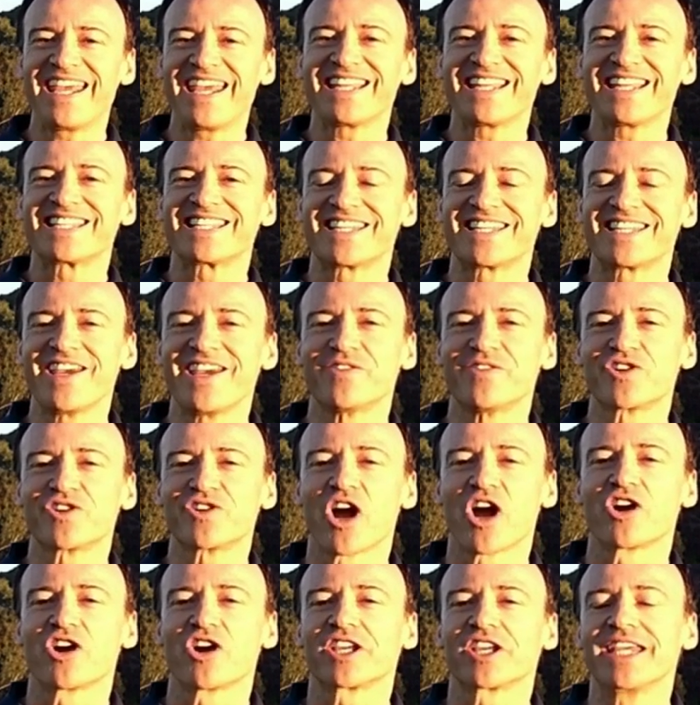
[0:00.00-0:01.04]
Hey, it's Dave
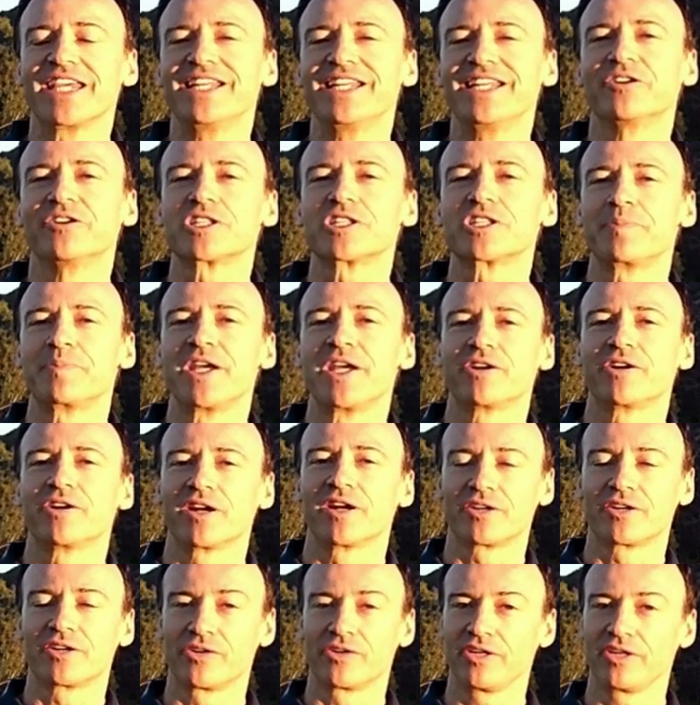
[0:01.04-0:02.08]
O'Connor, keynote
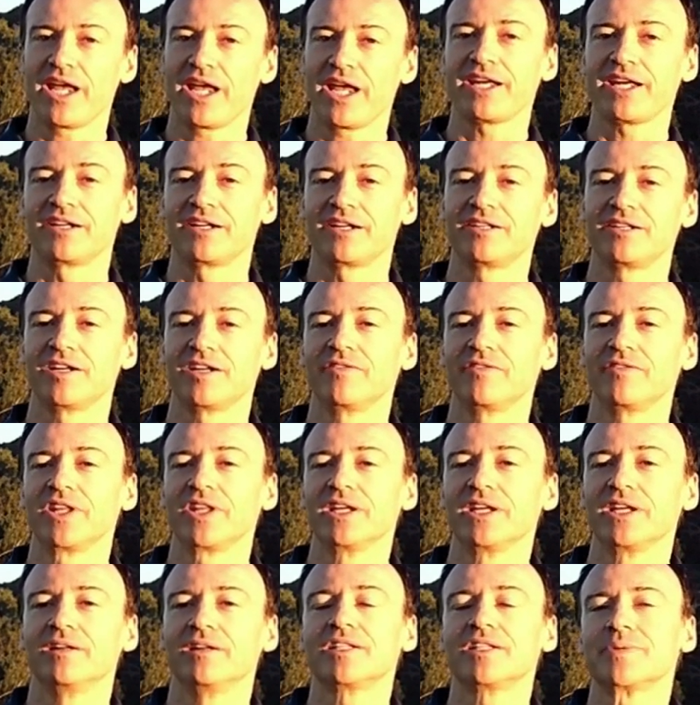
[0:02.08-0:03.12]
speaker and creator
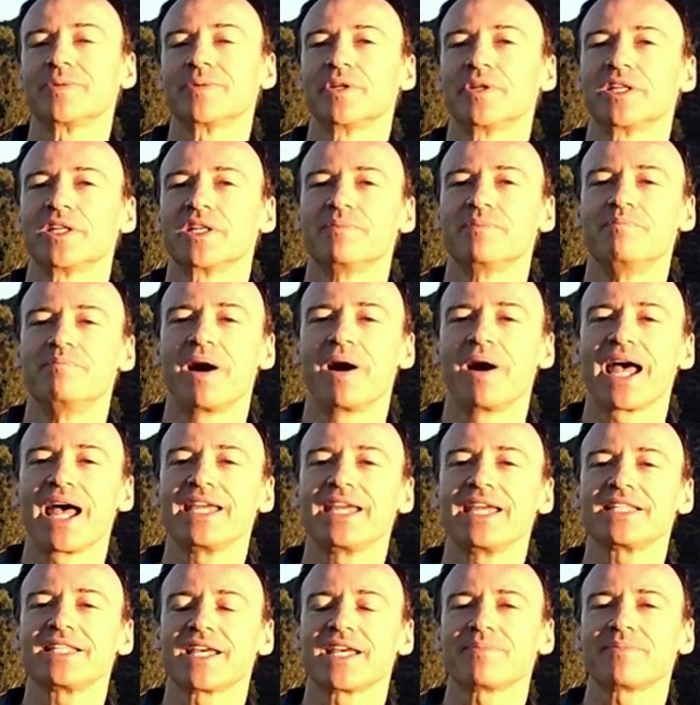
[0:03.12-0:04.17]
of the Ultimate
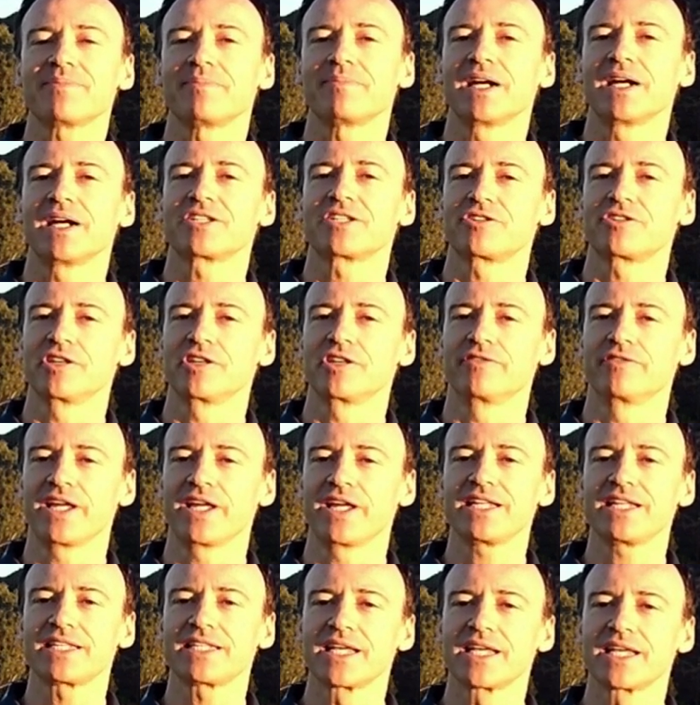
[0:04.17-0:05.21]
Mindset Mastery
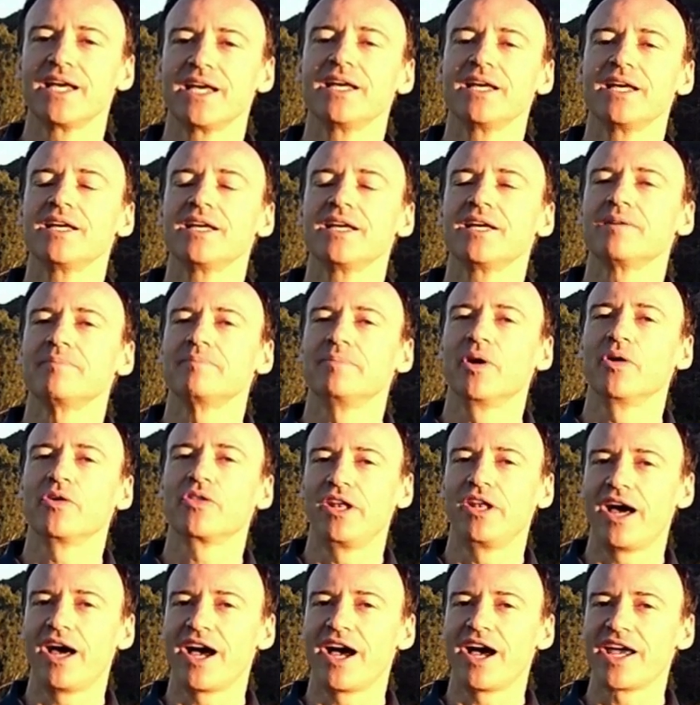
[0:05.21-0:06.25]
events,
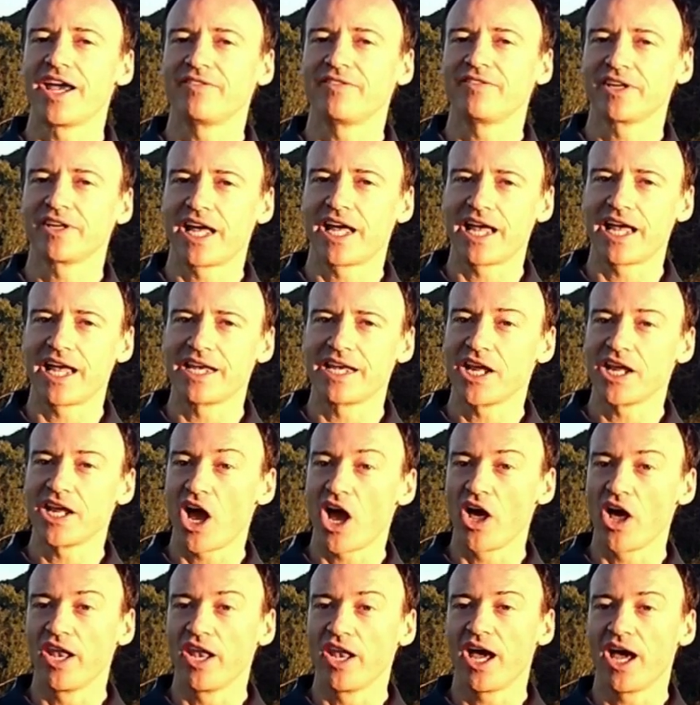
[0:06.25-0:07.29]
both live and
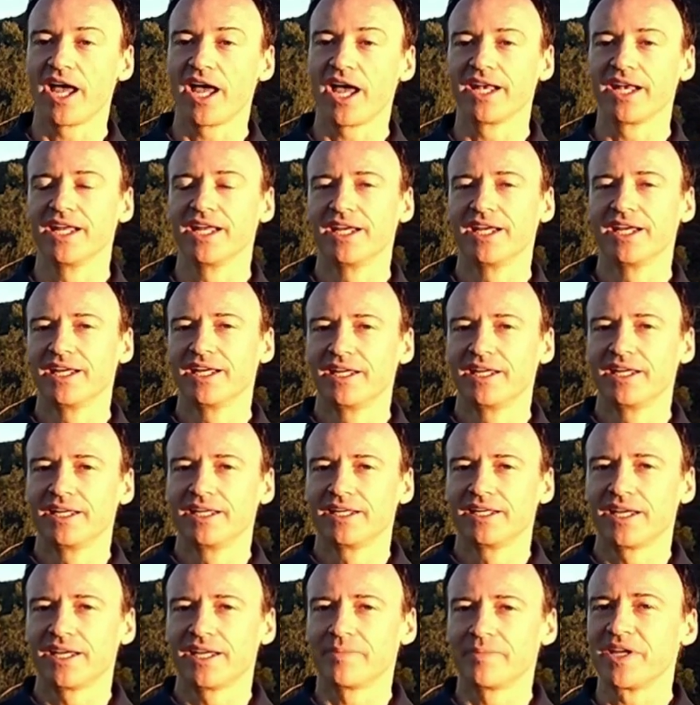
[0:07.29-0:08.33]
online.
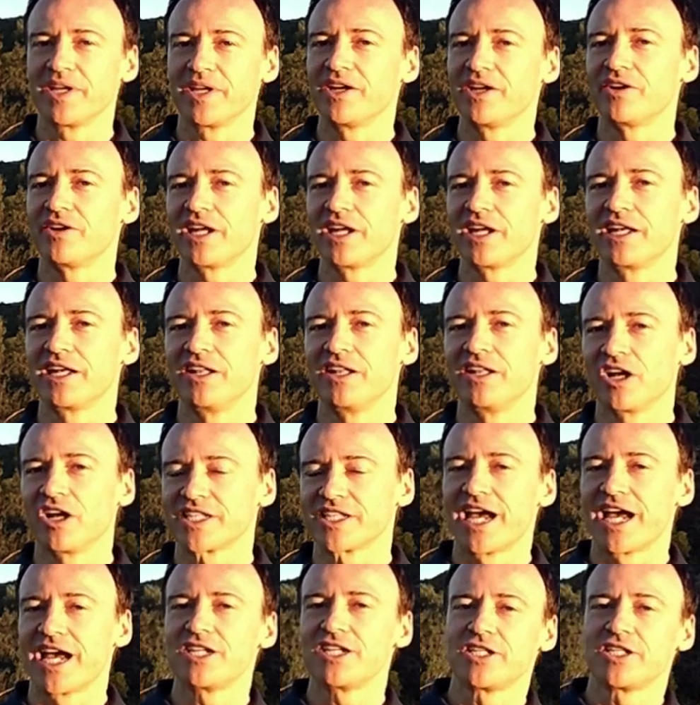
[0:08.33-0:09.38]
I'm here in
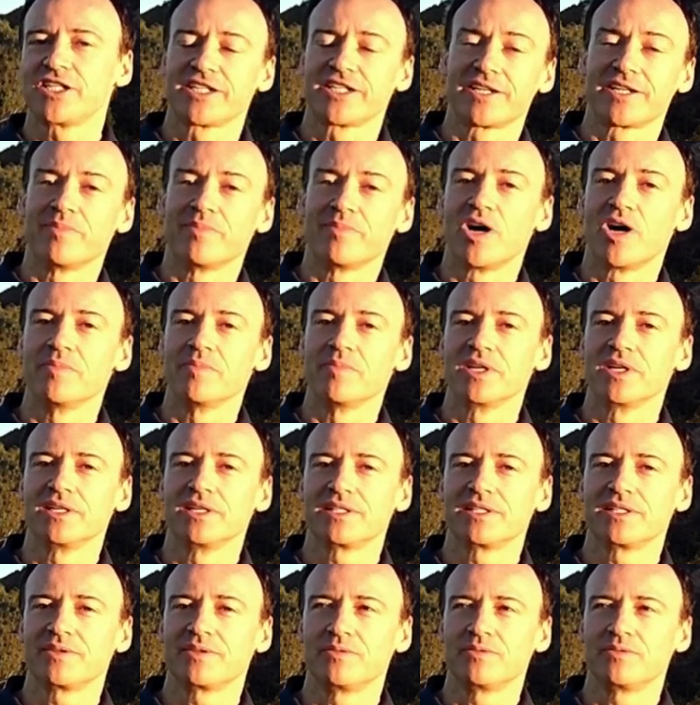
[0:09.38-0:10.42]
Los Angeles at the
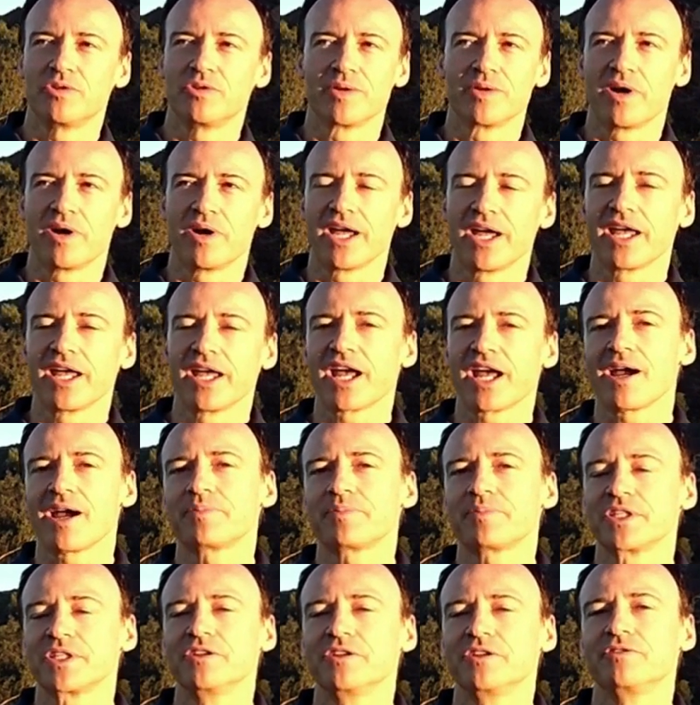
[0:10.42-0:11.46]
moment, one of my
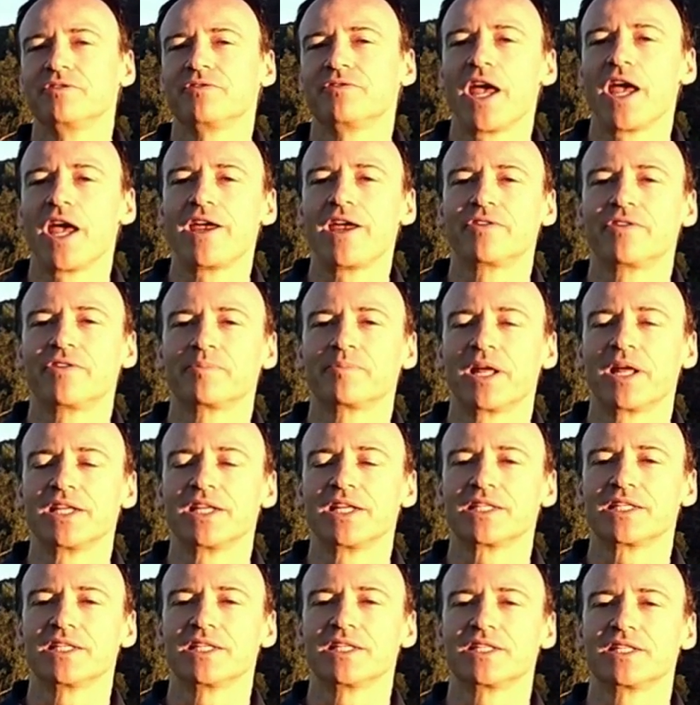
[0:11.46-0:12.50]
absolute favorite
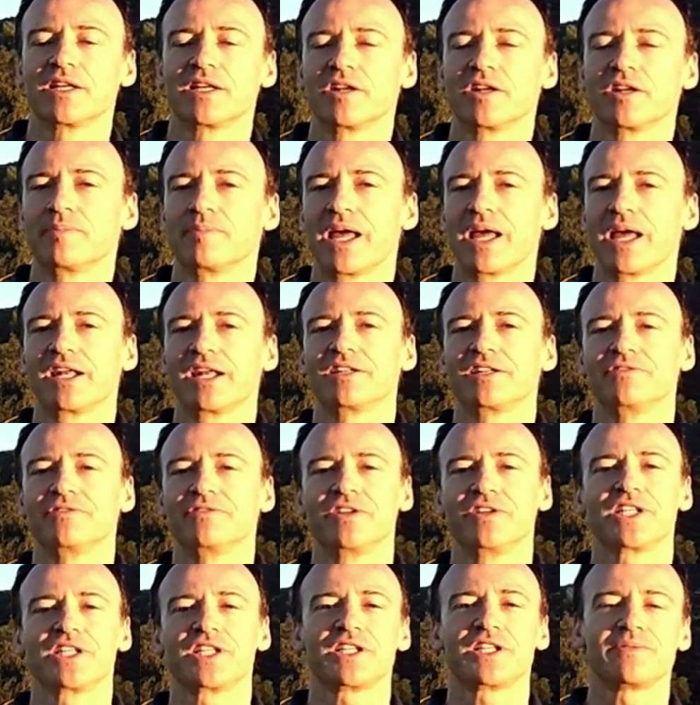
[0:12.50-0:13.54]
places on the planet
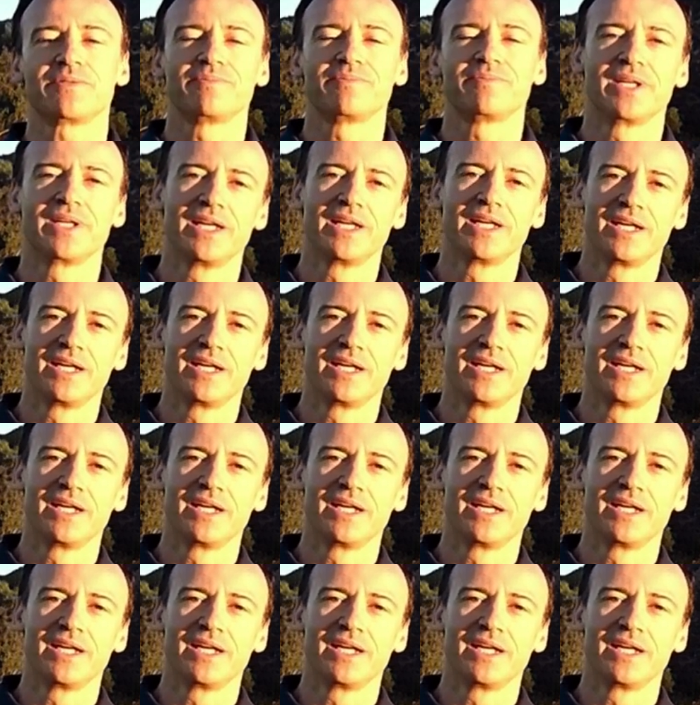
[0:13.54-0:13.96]
to visit.